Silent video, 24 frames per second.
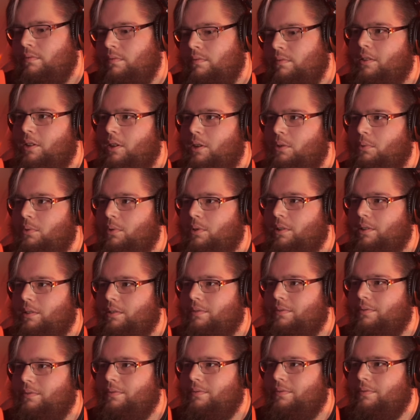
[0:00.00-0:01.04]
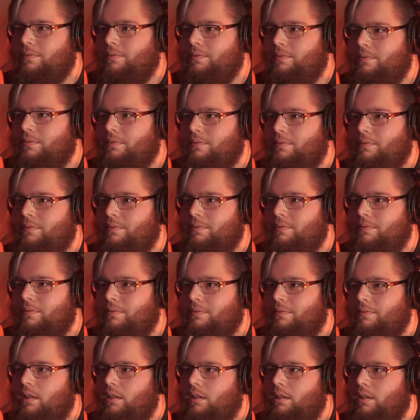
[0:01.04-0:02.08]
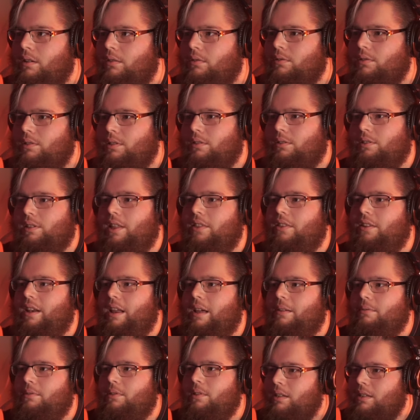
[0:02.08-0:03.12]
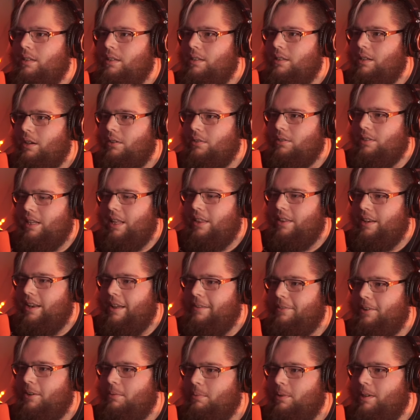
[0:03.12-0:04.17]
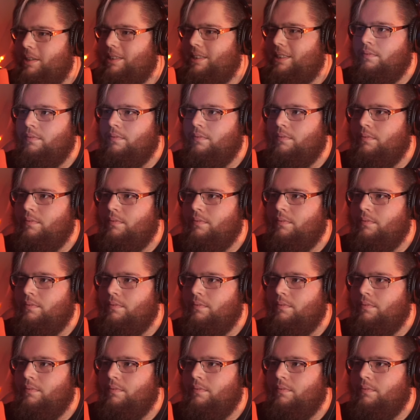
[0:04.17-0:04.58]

You Dorothy, would. Right in the book. Don't don't say the name. Don't say the name too much.